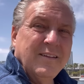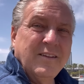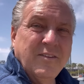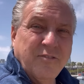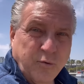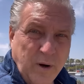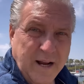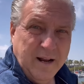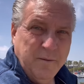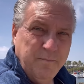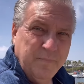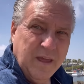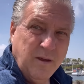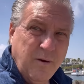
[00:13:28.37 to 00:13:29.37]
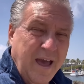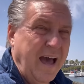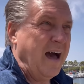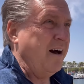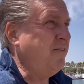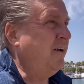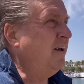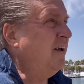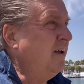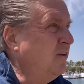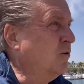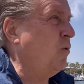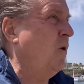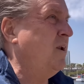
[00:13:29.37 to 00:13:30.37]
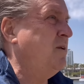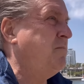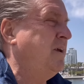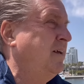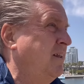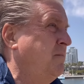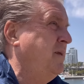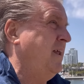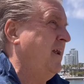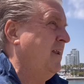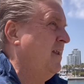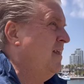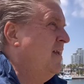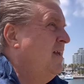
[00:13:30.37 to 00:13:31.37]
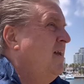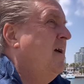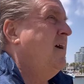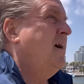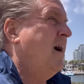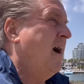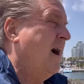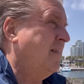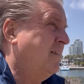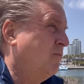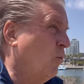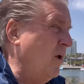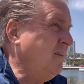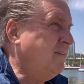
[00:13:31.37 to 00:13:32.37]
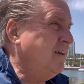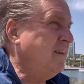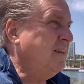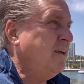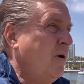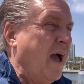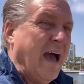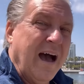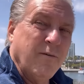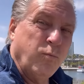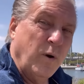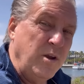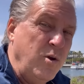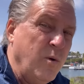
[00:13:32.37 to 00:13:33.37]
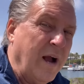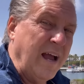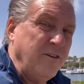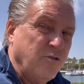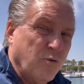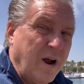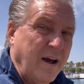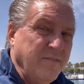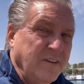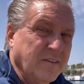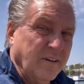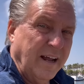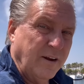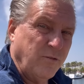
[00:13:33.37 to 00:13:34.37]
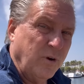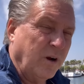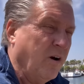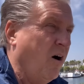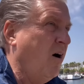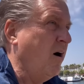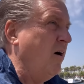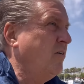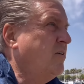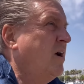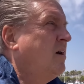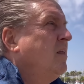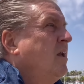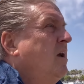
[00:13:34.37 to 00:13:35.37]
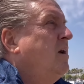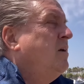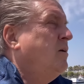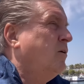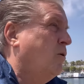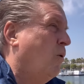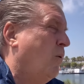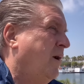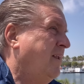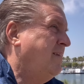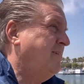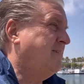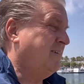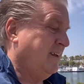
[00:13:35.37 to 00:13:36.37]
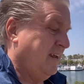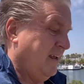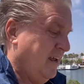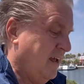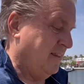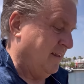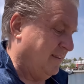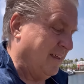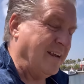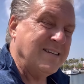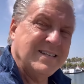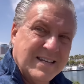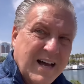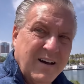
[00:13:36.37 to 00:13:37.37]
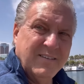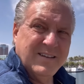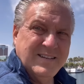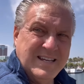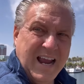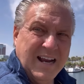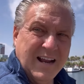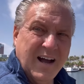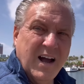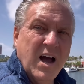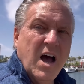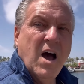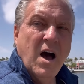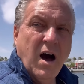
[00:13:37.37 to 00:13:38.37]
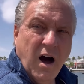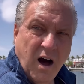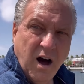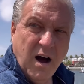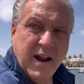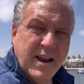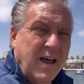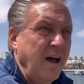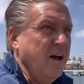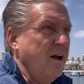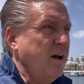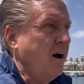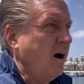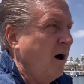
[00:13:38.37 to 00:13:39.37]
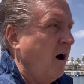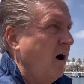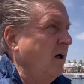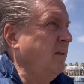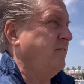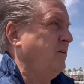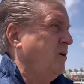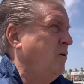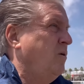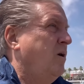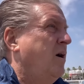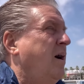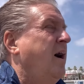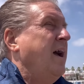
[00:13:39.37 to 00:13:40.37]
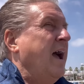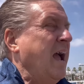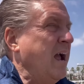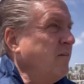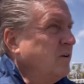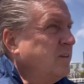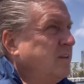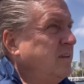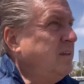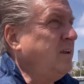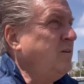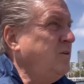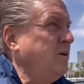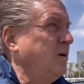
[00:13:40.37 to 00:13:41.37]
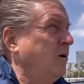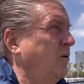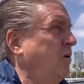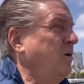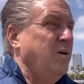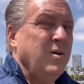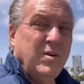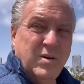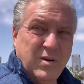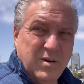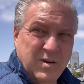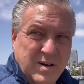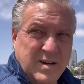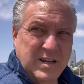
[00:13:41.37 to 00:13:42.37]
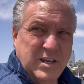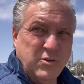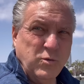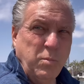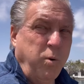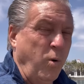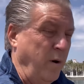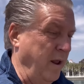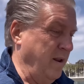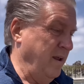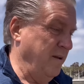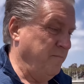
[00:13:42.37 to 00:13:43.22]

the freedom that you have is going to be eliminated. The one thing that you have when you guys drive these electric cars, you're going to see that they sell the data on all of you. Everything that you do is reported.